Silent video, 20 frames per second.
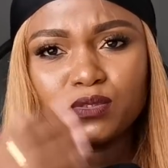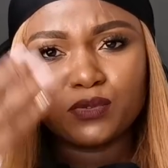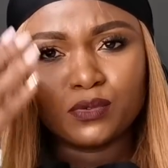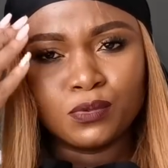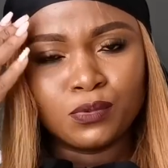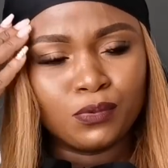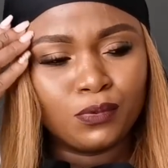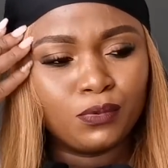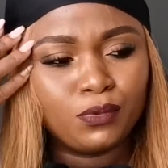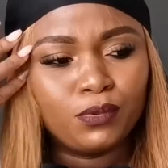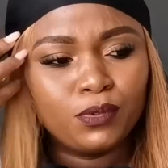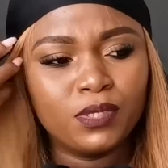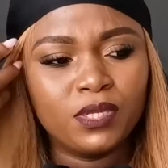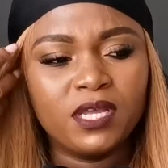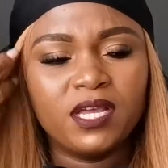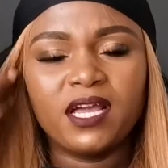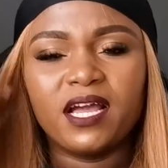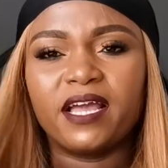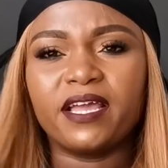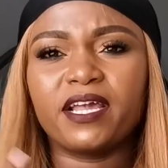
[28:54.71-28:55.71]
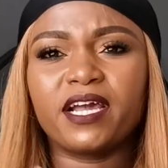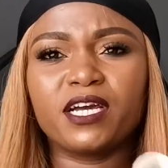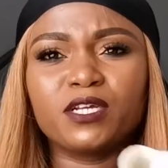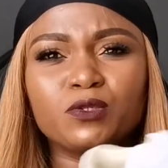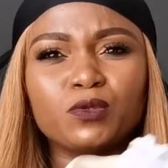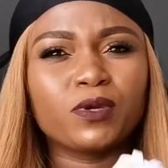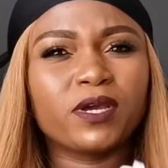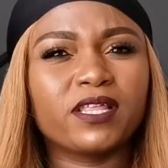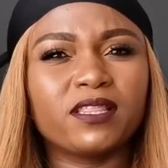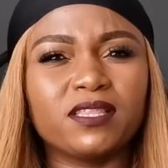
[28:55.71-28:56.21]
So I
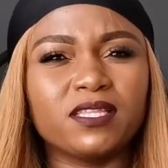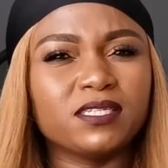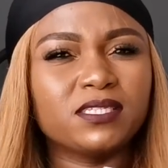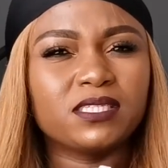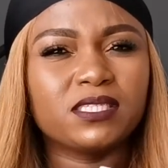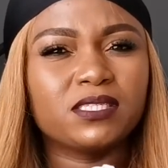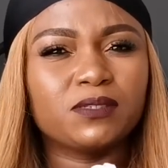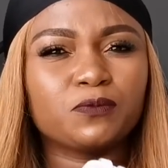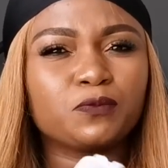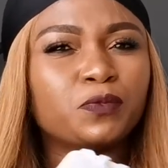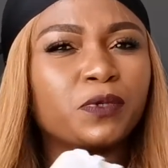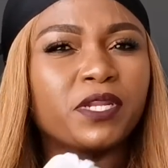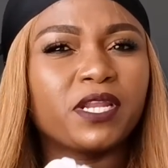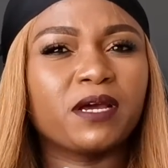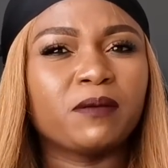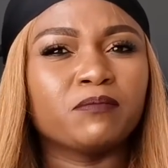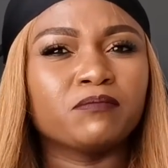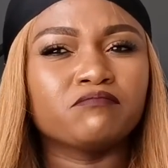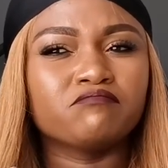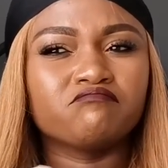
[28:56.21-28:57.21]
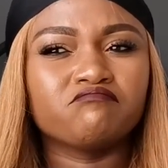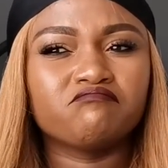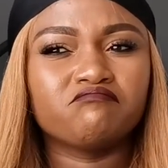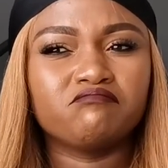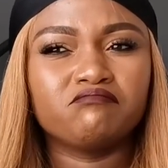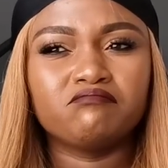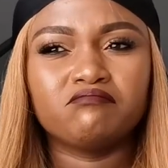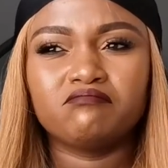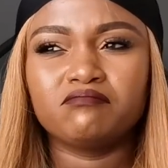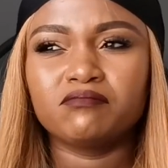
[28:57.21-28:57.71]
can't wear this when I'm
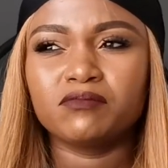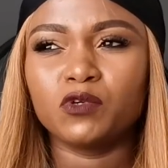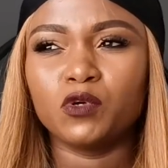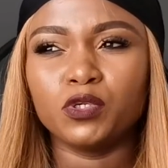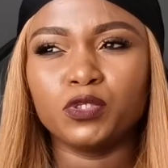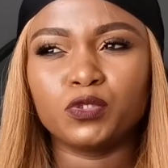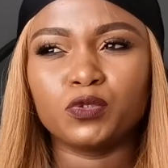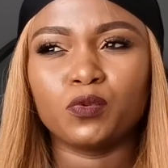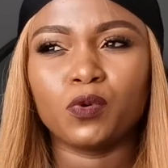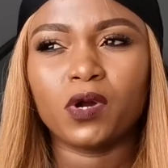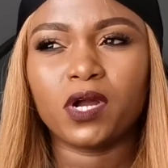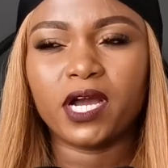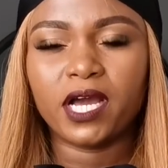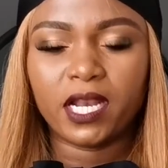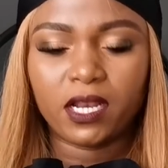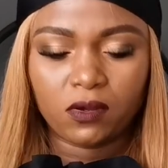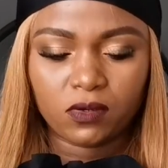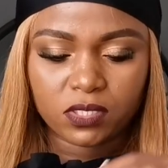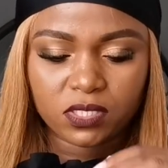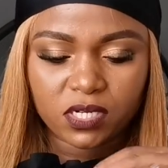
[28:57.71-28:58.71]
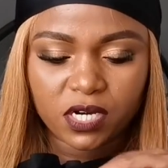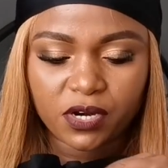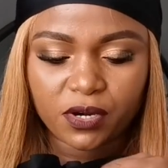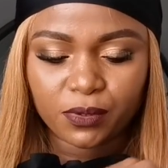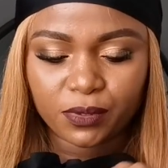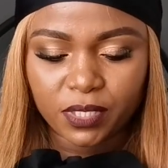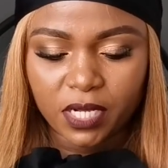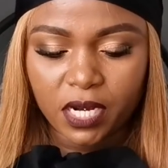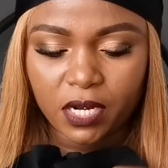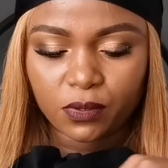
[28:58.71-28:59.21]
going to walk
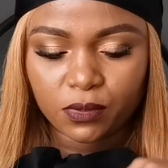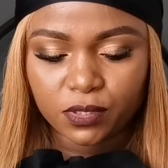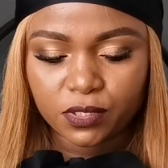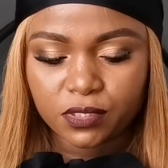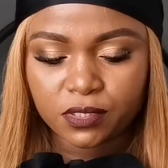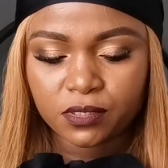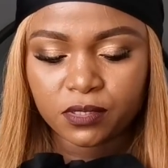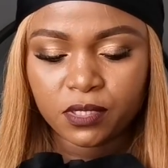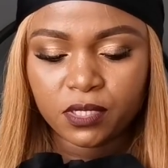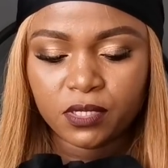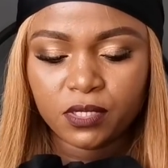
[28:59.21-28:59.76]
around a lot.